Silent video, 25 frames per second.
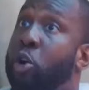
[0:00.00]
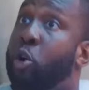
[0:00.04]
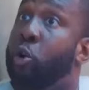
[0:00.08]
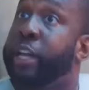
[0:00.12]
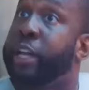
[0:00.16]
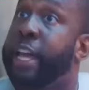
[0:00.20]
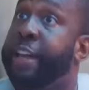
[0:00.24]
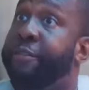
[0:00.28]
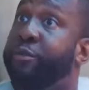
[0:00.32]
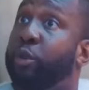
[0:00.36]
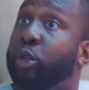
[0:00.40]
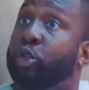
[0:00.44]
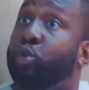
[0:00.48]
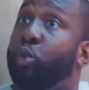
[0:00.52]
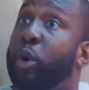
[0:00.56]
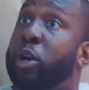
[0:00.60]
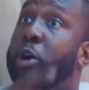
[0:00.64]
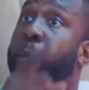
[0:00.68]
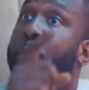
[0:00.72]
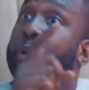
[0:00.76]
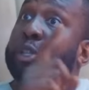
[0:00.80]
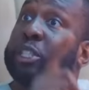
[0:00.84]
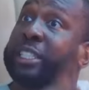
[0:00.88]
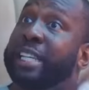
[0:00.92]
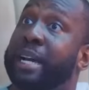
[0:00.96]
Okay, if you want to wake
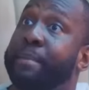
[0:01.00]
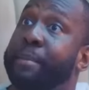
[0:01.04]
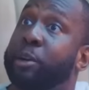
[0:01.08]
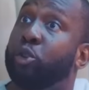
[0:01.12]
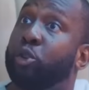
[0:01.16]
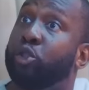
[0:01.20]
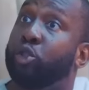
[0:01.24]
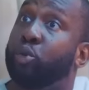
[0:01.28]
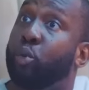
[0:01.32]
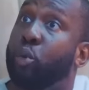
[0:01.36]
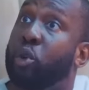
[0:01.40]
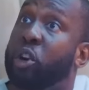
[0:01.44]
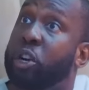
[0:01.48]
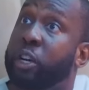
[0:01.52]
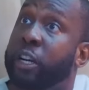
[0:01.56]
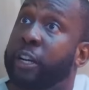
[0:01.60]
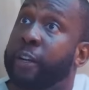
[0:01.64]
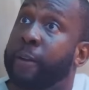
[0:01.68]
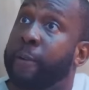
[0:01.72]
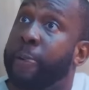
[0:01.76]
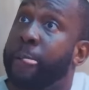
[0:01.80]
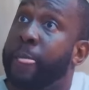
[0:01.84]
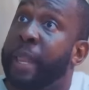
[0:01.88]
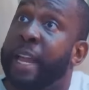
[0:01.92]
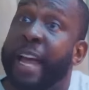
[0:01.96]
up on time and go to work
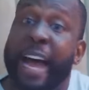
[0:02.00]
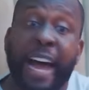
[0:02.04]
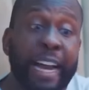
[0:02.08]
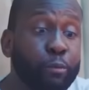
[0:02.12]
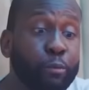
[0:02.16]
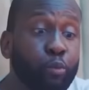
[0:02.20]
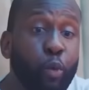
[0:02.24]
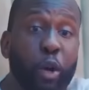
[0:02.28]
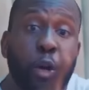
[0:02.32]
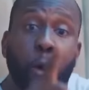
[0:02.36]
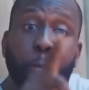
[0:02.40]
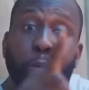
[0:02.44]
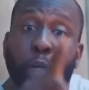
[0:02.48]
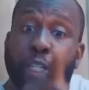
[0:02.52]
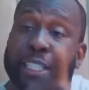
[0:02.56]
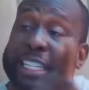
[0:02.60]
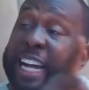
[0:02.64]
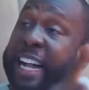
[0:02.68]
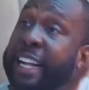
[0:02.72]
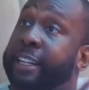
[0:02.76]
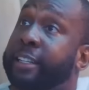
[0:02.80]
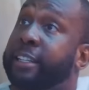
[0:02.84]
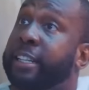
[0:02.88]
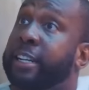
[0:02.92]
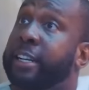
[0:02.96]
and wake up your
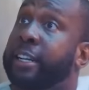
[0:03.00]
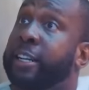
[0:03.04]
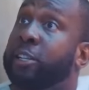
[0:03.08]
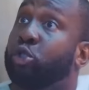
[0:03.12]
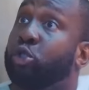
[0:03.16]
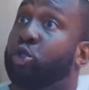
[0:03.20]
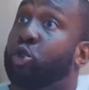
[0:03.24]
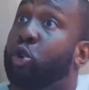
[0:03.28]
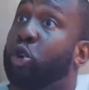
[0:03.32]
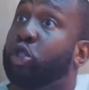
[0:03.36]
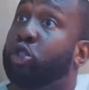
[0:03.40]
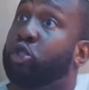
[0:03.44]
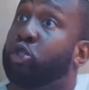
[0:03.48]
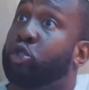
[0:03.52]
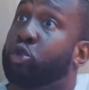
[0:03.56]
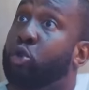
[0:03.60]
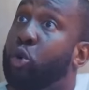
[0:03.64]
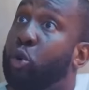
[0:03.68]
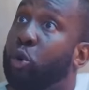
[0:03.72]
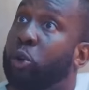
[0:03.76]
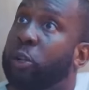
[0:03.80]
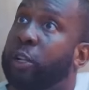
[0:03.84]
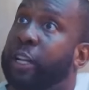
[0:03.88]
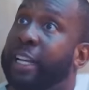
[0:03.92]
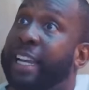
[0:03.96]
child to go to
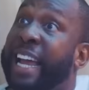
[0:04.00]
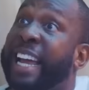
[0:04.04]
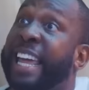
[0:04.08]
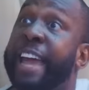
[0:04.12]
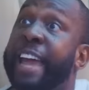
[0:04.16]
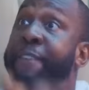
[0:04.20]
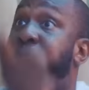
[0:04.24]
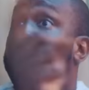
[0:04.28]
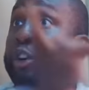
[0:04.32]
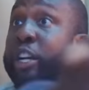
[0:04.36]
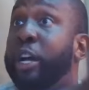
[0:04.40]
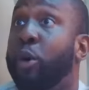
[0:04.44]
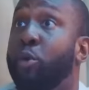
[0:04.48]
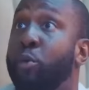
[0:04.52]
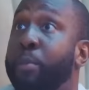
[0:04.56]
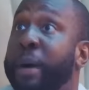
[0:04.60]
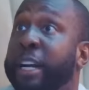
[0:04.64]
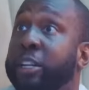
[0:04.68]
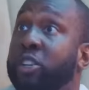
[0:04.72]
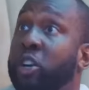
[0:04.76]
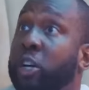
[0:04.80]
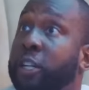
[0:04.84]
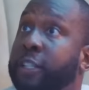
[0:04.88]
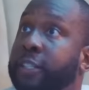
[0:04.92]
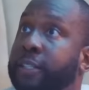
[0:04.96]
school, like every other
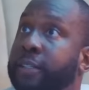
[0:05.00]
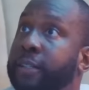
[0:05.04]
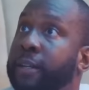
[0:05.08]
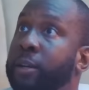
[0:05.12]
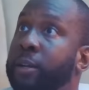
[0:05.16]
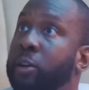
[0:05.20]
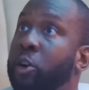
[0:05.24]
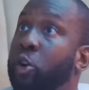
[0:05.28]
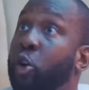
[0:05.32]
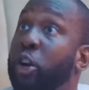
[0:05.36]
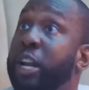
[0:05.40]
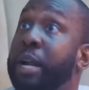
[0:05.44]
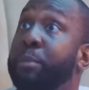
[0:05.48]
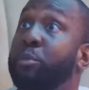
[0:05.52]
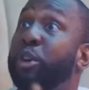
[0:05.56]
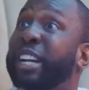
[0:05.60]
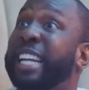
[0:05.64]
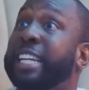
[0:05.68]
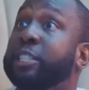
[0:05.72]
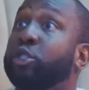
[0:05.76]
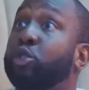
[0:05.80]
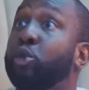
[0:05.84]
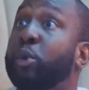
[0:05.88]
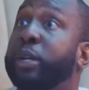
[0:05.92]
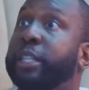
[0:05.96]
woman does, other
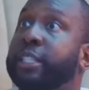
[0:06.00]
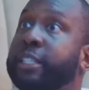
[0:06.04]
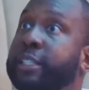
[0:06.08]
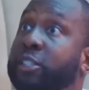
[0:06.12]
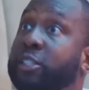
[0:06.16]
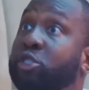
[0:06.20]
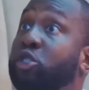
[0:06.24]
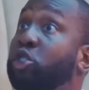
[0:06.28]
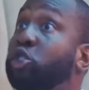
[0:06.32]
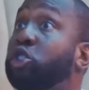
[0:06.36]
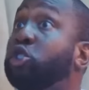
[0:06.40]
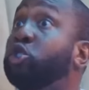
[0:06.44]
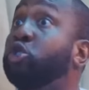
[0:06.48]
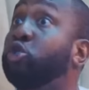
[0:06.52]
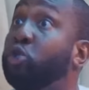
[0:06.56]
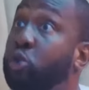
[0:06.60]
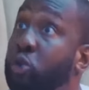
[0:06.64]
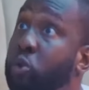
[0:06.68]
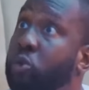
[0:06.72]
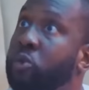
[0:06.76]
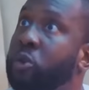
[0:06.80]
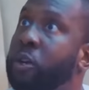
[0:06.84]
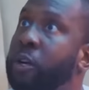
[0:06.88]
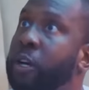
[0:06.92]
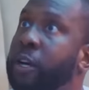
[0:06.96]
mothers do it. It's not just
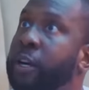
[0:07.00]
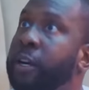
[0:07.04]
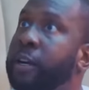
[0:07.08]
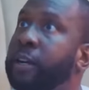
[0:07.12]
you.